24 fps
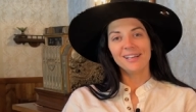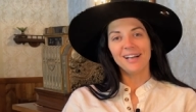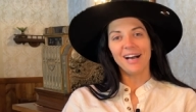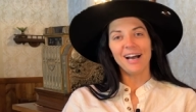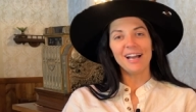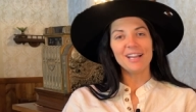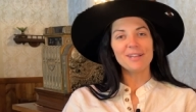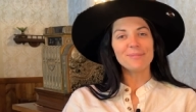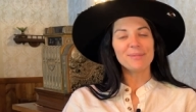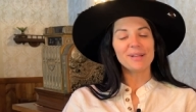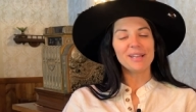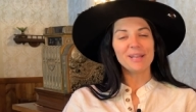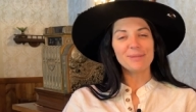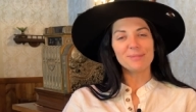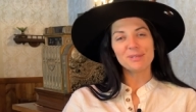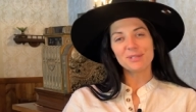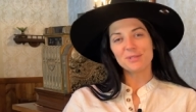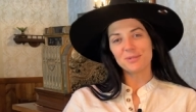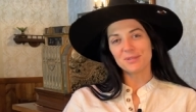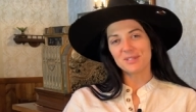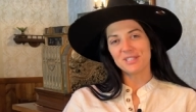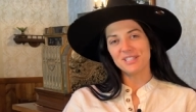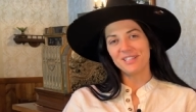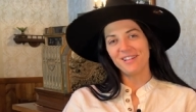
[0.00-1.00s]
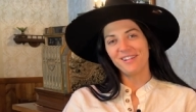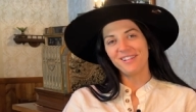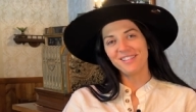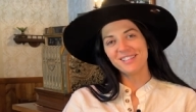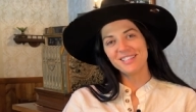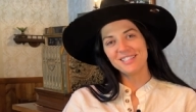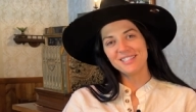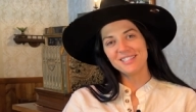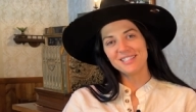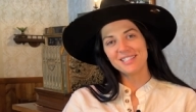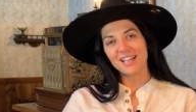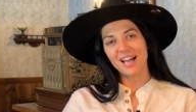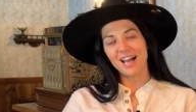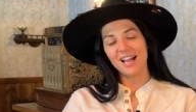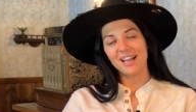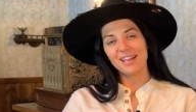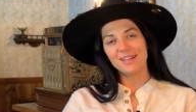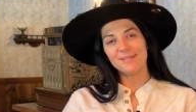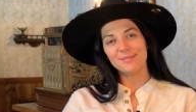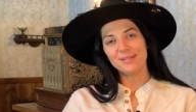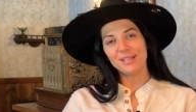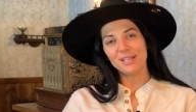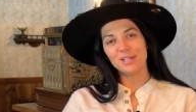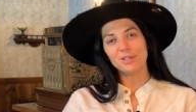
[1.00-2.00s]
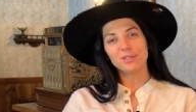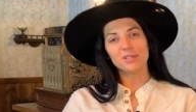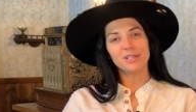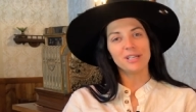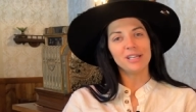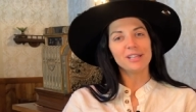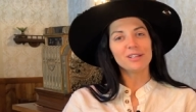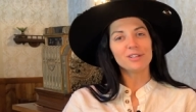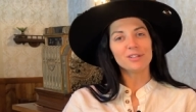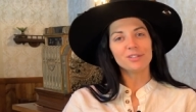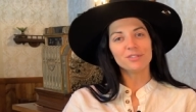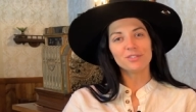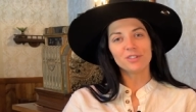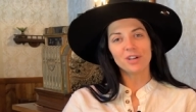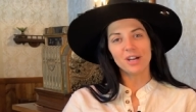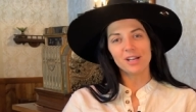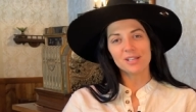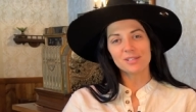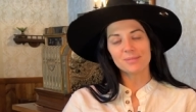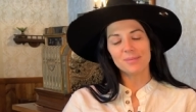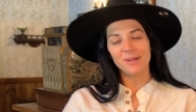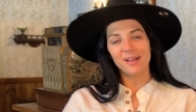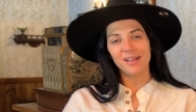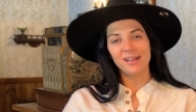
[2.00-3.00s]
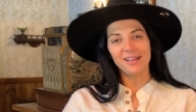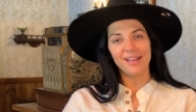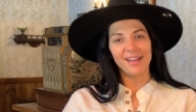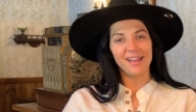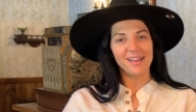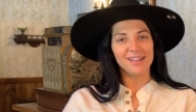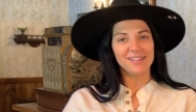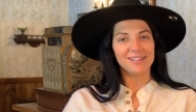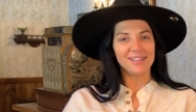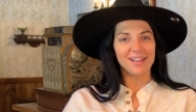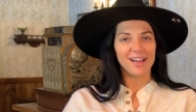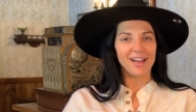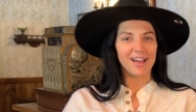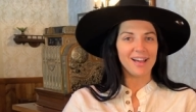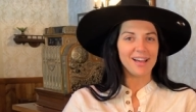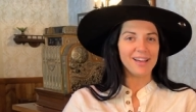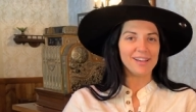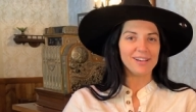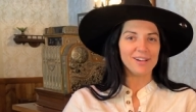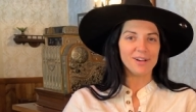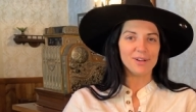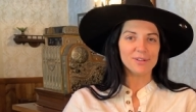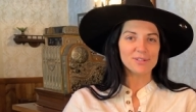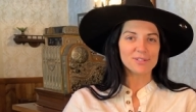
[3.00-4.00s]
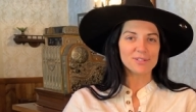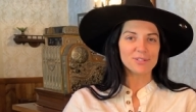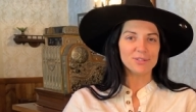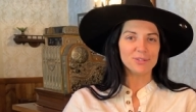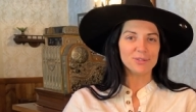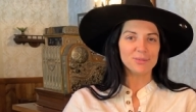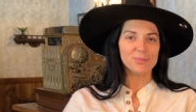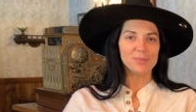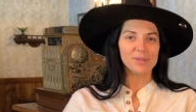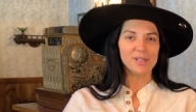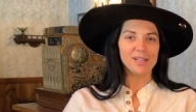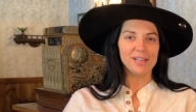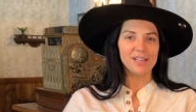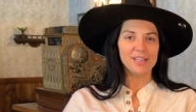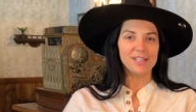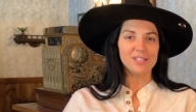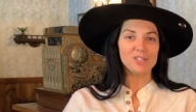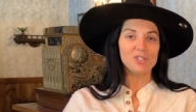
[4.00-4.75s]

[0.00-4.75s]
Hi, my name is Rissy Dollins. I am the creator of Crossbite and I also play